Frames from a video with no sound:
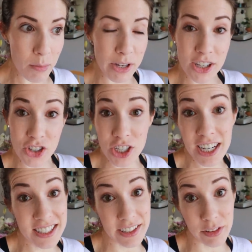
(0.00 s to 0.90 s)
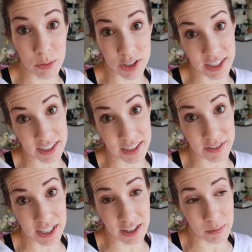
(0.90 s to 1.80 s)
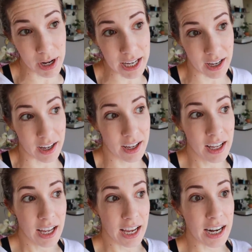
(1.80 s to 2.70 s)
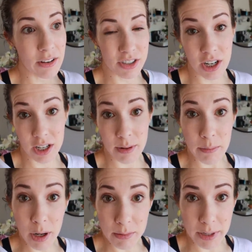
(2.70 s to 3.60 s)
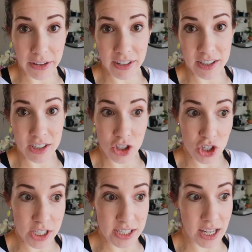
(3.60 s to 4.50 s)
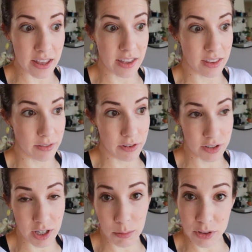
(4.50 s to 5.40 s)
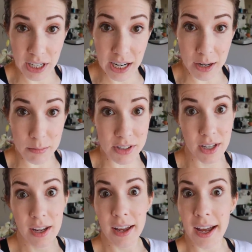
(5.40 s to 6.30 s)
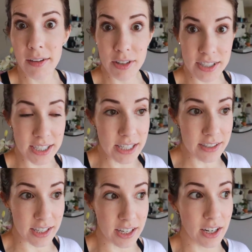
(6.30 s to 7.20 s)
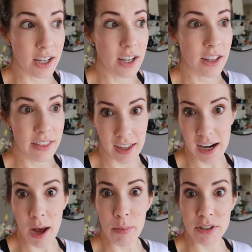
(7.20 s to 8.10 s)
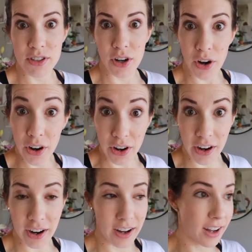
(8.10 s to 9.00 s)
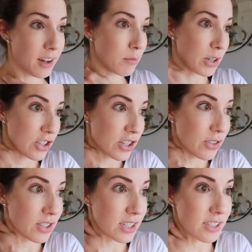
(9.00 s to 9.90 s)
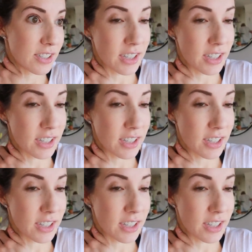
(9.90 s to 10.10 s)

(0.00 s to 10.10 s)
because she has even more sensitive skin than Micah. And I was talking to my mom about this, and she said that the first couple times every season, that happens to her when she uses